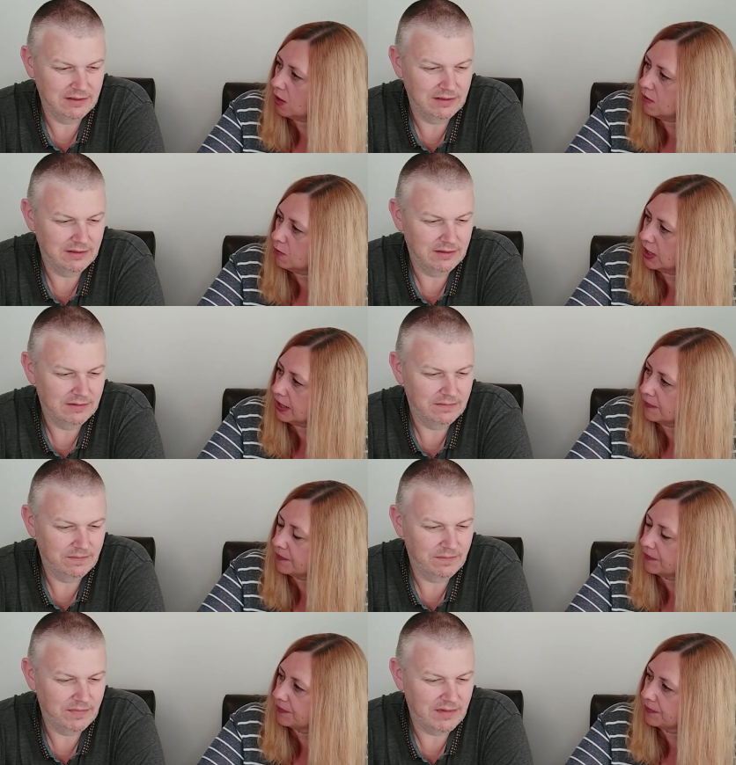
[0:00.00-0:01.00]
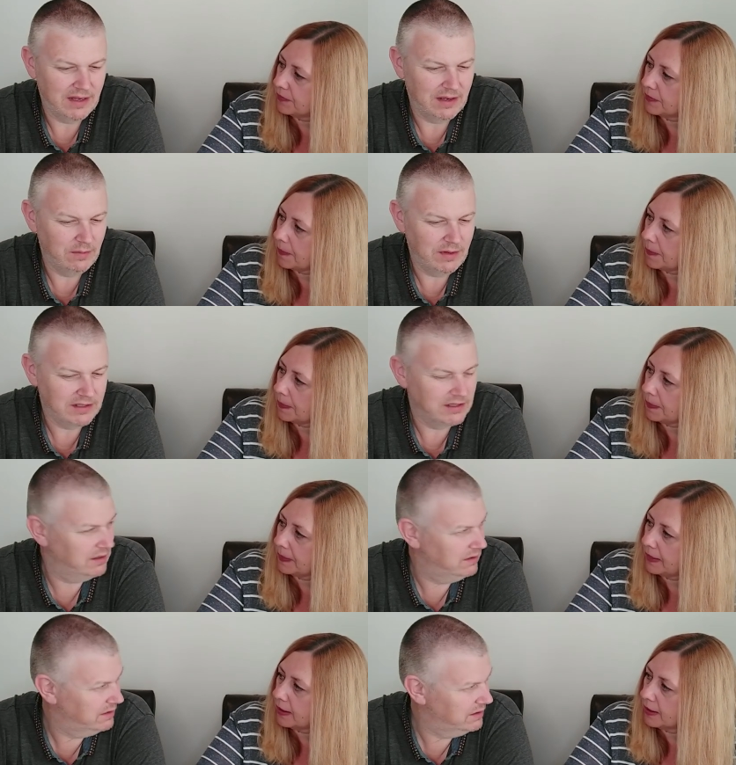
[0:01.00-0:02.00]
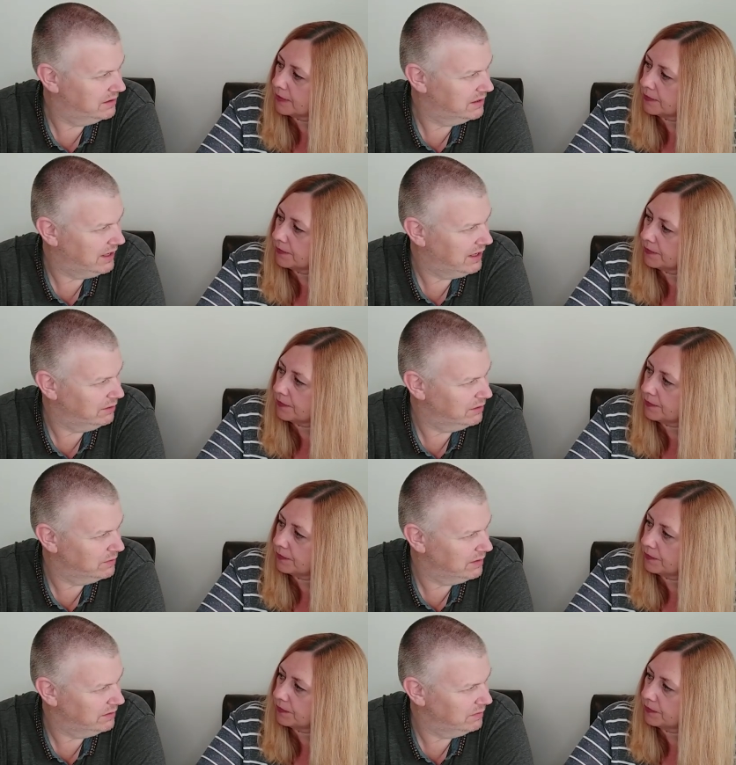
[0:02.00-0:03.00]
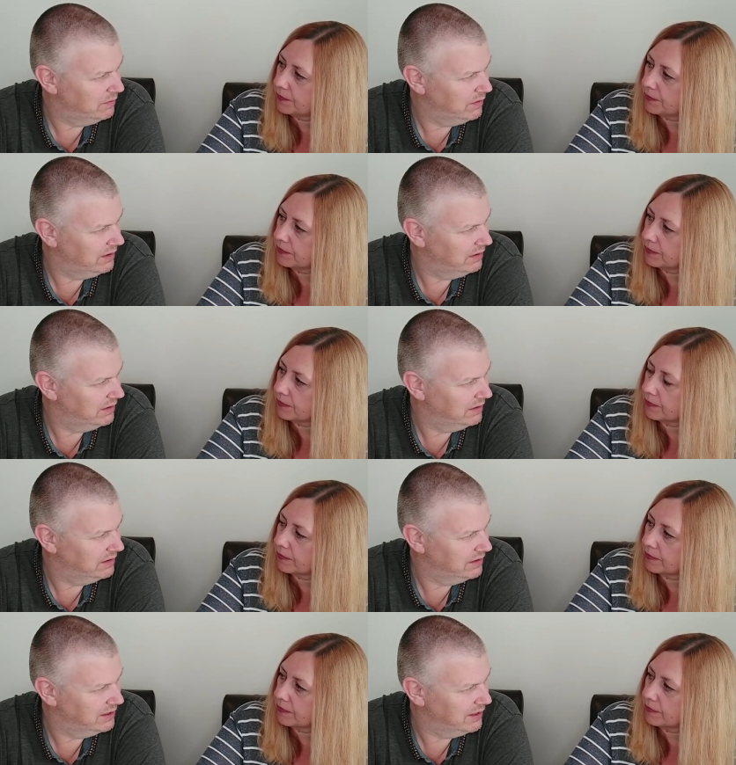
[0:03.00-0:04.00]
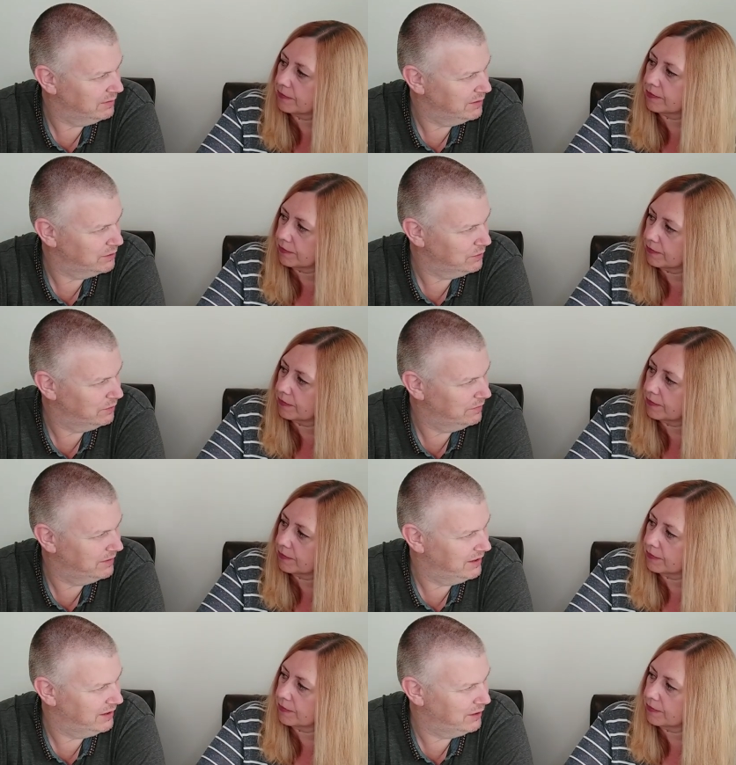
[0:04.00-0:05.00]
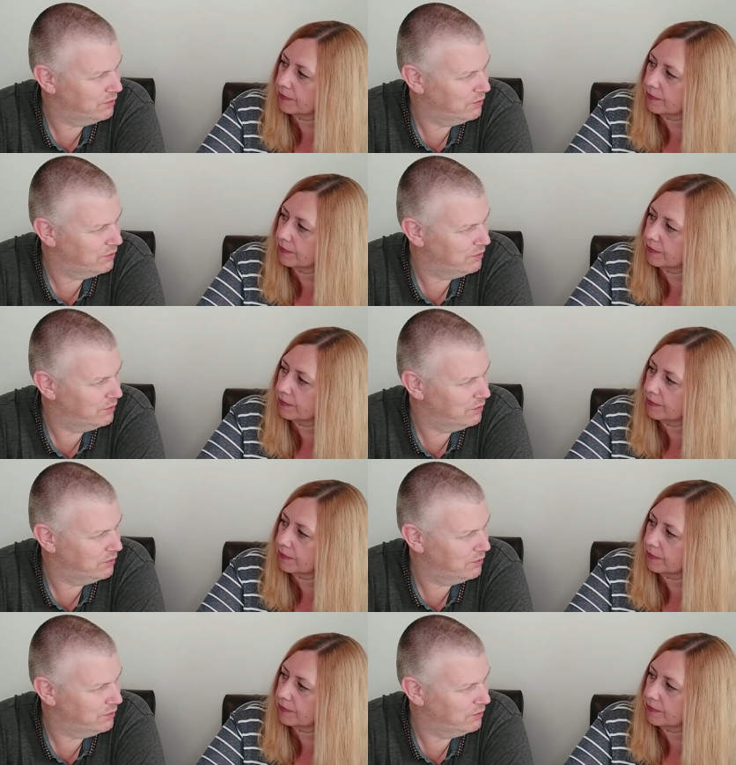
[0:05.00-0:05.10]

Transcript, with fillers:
Speaker 1: a go, won't we?
Speaker 2: Yeah, we had a day out as well, didn't we? And um, it's sort of uh,